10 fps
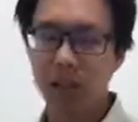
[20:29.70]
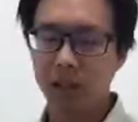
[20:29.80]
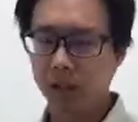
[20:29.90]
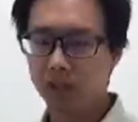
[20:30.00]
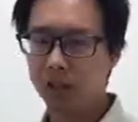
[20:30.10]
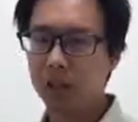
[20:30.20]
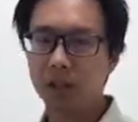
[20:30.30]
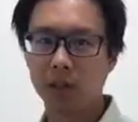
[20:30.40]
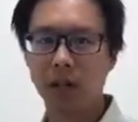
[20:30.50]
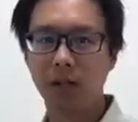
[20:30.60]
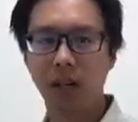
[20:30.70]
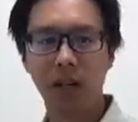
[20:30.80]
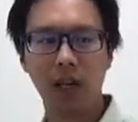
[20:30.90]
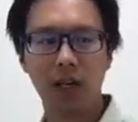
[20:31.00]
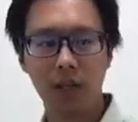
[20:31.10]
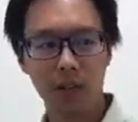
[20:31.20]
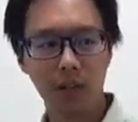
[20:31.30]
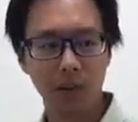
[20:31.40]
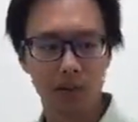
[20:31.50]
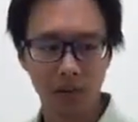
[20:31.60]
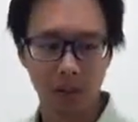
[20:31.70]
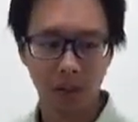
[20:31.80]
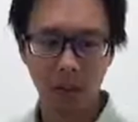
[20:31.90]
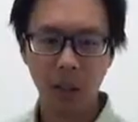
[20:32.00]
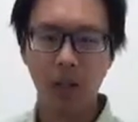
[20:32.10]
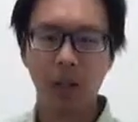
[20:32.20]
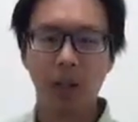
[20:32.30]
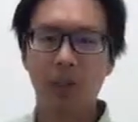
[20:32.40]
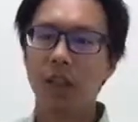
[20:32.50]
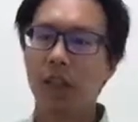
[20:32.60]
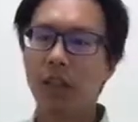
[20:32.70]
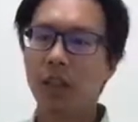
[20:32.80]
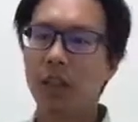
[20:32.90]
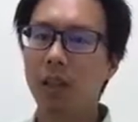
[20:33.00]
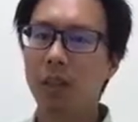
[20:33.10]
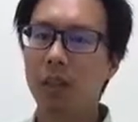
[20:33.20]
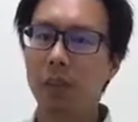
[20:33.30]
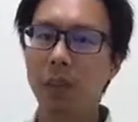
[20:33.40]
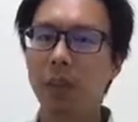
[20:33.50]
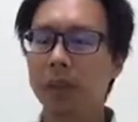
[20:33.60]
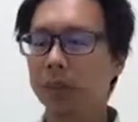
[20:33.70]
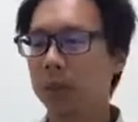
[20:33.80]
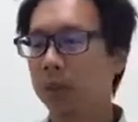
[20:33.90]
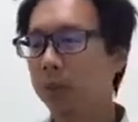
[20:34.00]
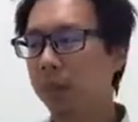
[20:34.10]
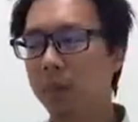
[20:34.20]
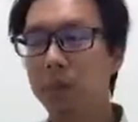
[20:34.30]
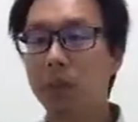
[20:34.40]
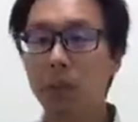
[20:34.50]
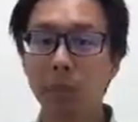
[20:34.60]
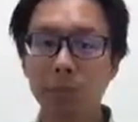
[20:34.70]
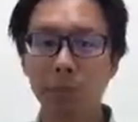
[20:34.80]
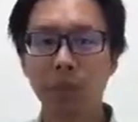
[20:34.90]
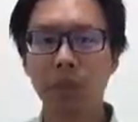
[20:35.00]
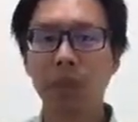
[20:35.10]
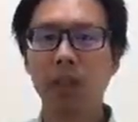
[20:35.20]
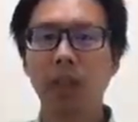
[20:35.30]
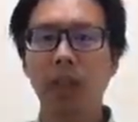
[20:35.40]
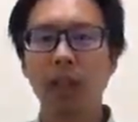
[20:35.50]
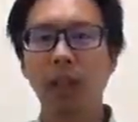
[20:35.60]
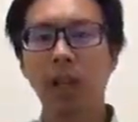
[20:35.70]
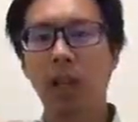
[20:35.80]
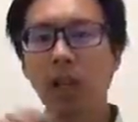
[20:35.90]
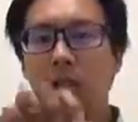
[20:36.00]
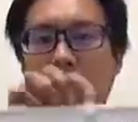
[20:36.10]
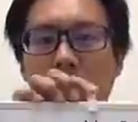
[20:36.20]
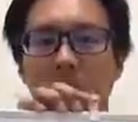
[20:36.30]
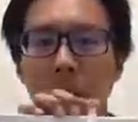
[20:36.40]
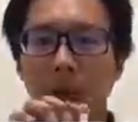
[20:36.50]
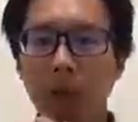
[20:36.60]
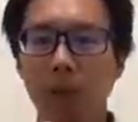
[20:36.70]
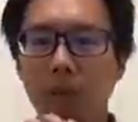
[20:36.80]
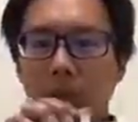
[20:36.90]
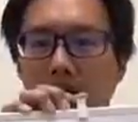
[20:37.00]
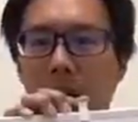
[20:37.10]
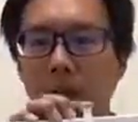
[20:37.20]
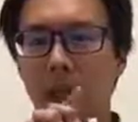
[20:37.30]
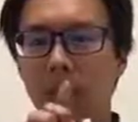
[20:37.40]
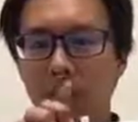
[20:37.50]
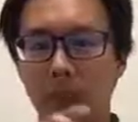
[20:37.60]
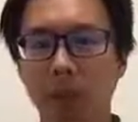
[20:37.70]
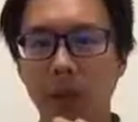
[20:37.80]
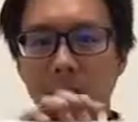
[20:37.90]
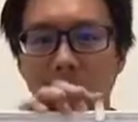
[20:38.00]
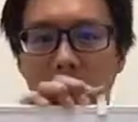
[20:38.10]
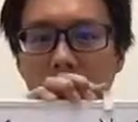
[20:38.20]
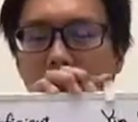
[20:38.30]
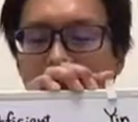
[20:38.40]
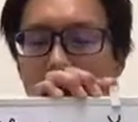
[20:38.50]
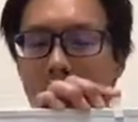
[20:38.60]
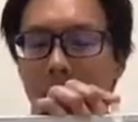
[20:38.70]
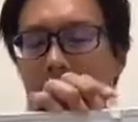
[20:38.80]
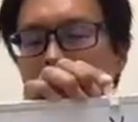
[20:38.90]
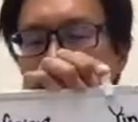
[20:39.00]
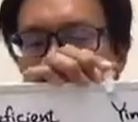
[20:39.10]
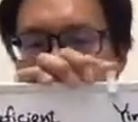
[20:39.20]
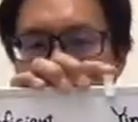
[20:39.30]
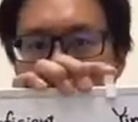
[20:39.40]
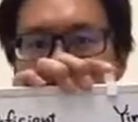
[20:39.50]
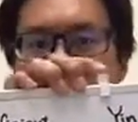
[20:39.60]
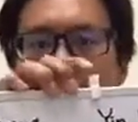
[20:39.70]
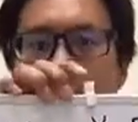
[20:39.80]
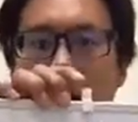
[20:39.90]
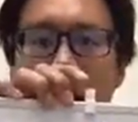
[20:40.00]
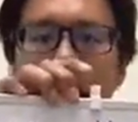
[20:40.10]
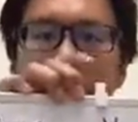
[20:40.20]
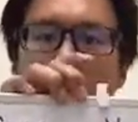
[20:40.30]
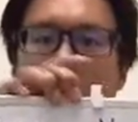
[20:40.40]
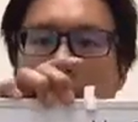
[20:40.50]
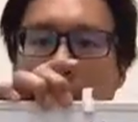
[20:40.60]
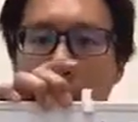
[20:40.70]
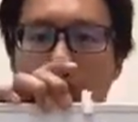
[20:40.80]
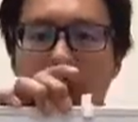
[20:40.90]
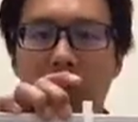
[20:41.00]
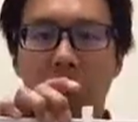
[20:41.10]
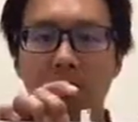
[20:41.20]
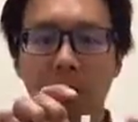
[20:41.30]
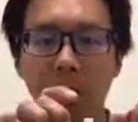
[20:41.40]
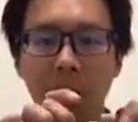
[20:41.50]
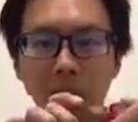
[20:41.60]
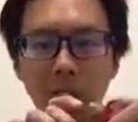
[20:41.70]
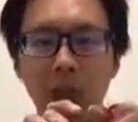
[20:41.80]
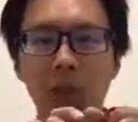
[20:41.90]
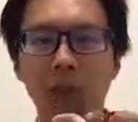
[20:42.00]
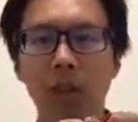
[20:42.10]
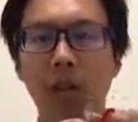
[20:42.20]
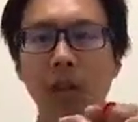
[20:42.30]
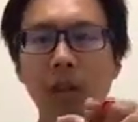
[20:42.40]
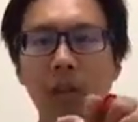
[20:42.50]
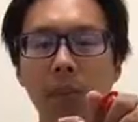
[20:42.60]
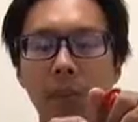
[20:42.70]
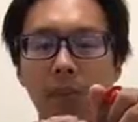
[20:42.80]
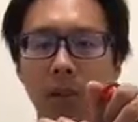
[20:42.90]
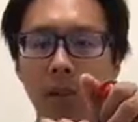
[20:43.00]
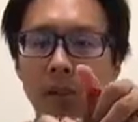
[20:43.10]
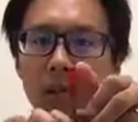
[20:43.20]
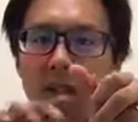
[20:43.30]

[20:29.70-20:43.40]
and you still find that you are not seeing any improvement or minimal improvement, then you need to go see an acupuncturist or a TCM doctor to have a closer look at you. Maybe your